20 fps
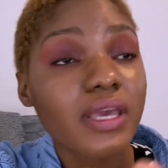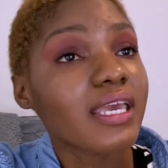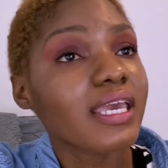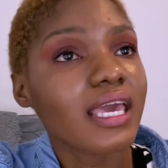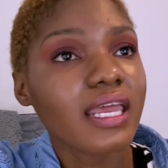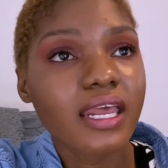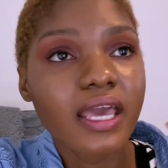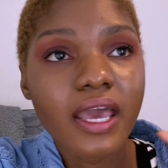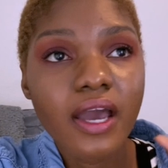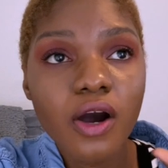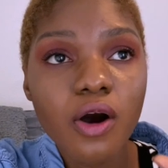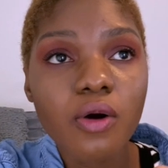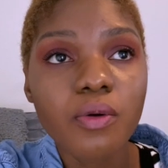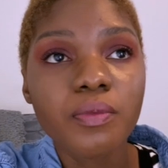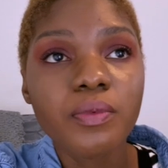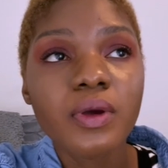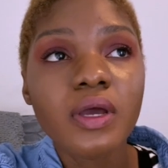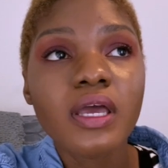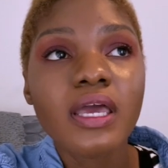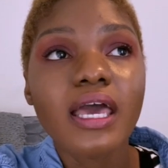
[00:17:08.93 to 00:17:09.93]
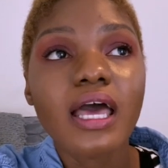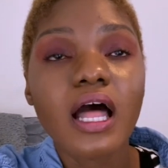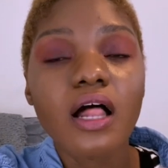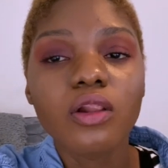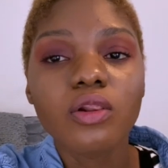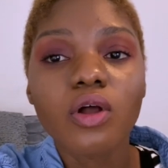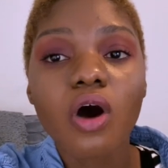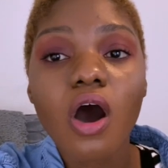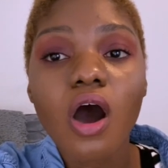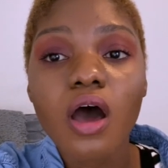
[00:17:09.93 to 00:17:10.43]
It can help a
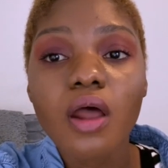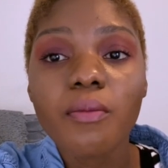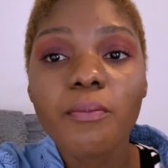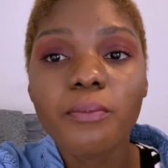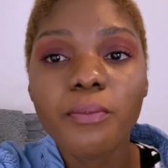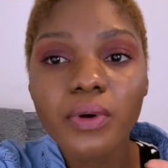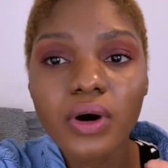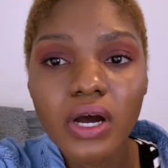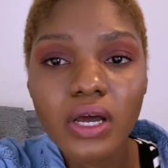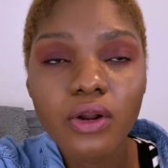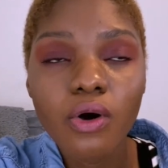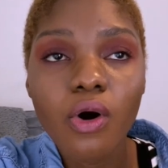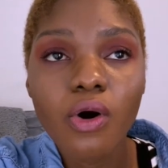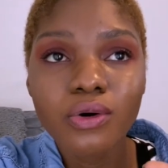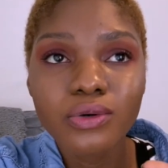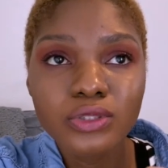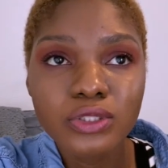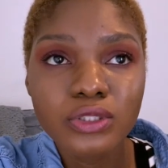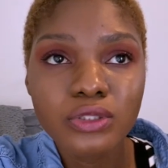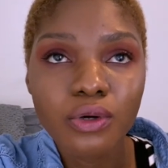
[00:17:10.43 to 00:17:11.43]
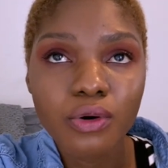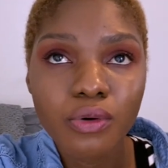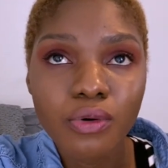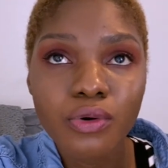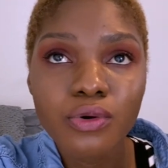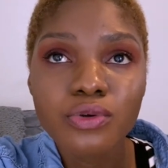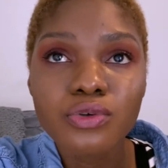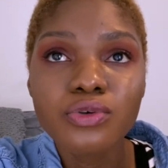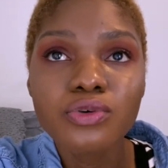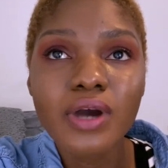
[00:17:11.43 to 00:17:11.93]
lot, but also
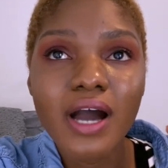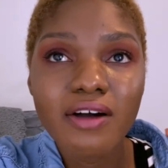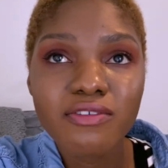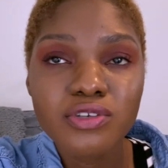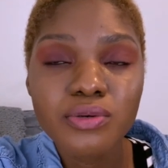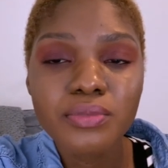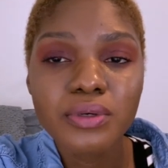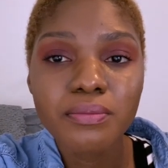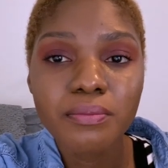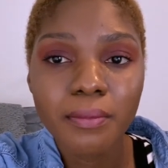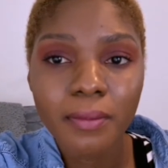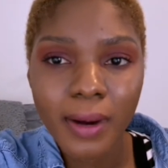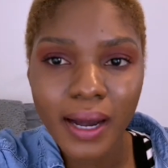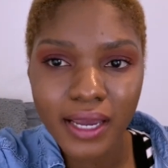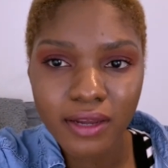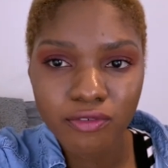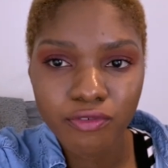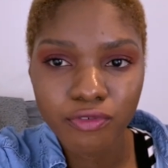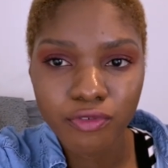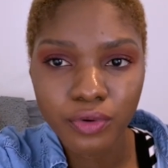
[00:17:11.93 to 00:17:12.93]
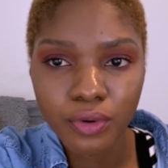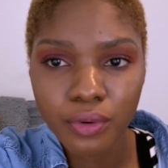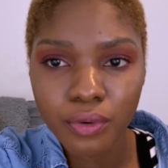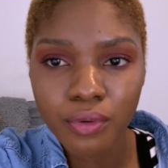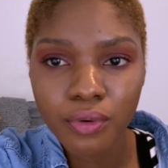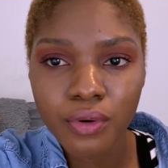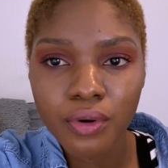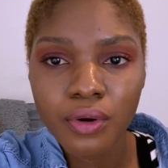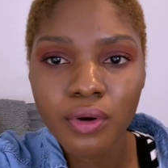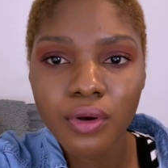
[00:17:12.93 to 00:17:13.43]
you have to be mindful.